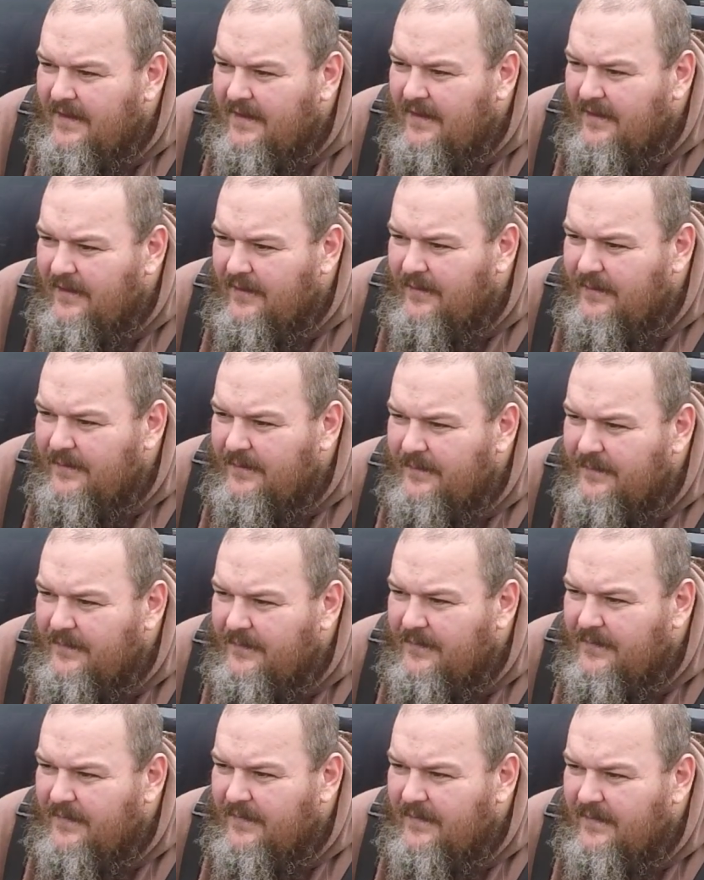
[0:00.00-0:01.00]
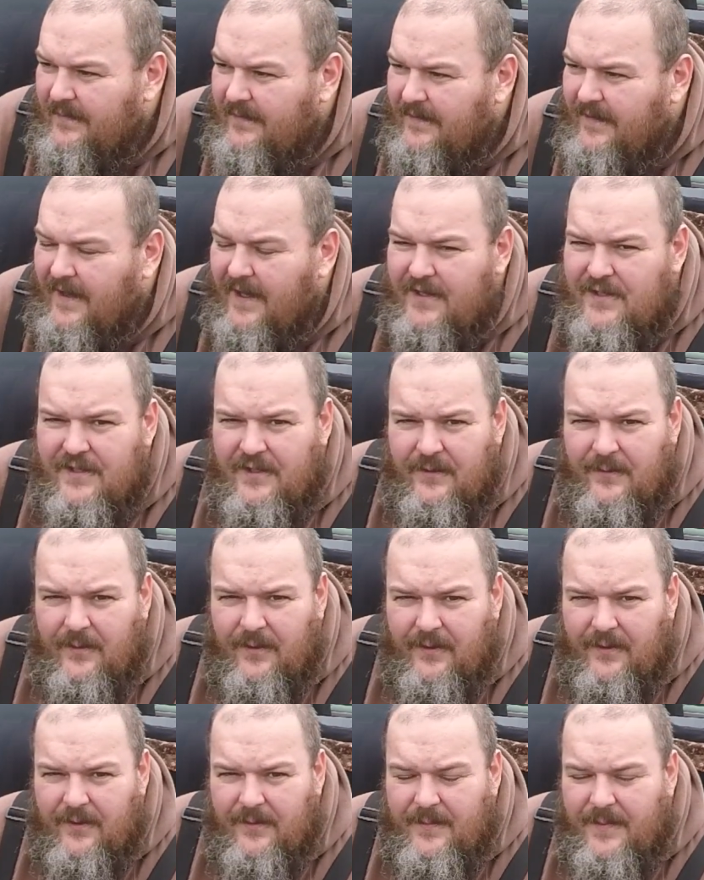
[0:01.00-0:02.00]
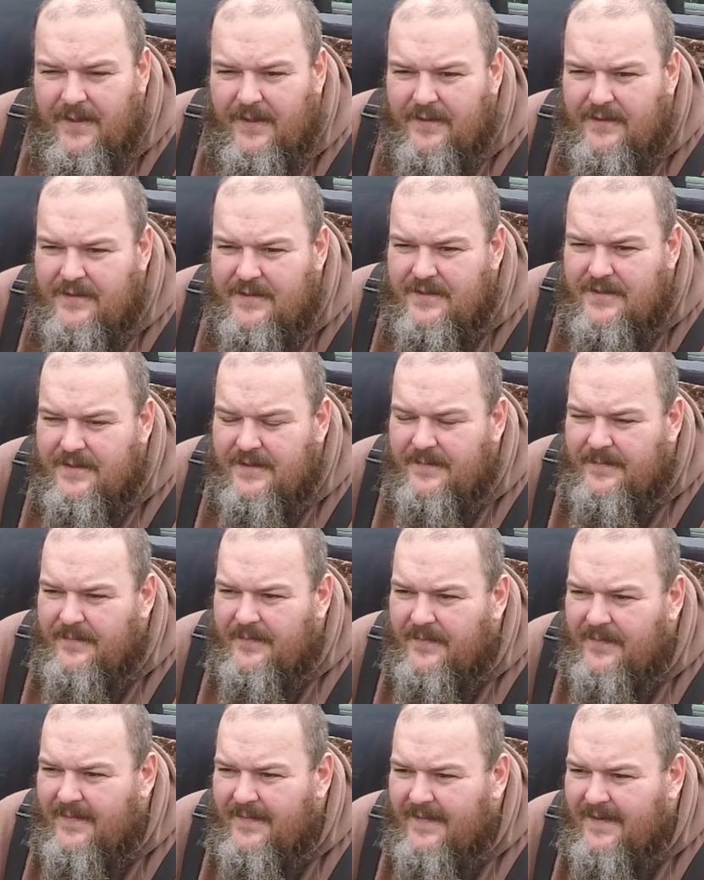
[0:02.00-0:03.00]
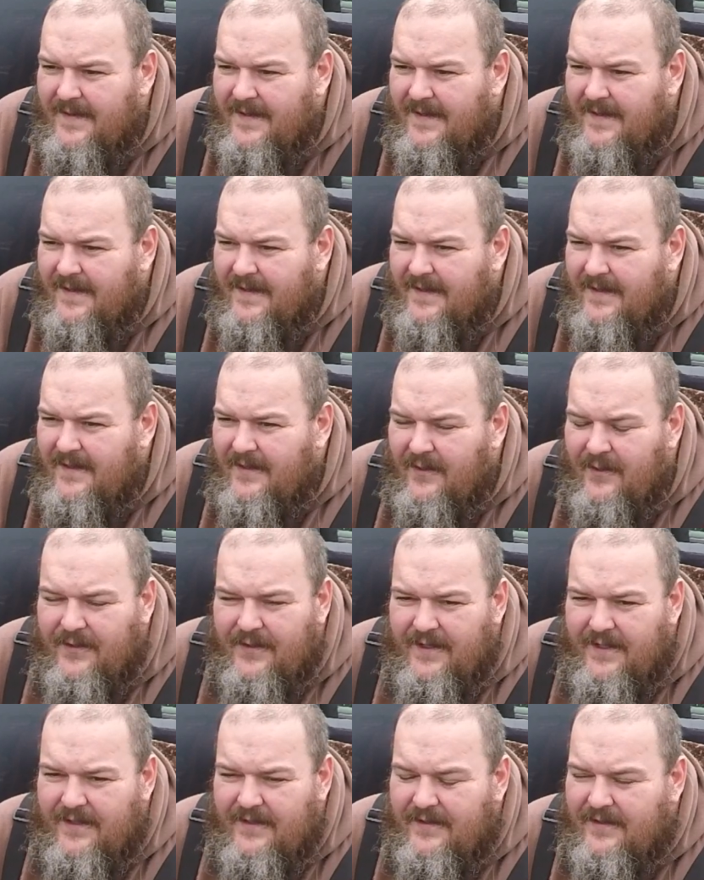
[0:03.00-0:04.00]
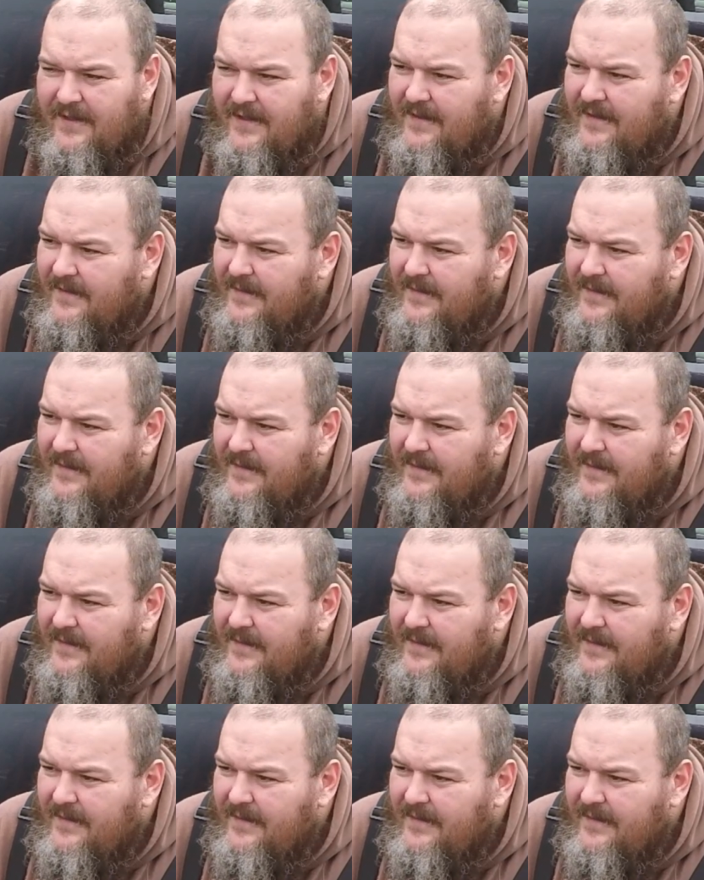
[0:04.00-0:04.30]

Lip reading: you know, flashing the working parts on the internet,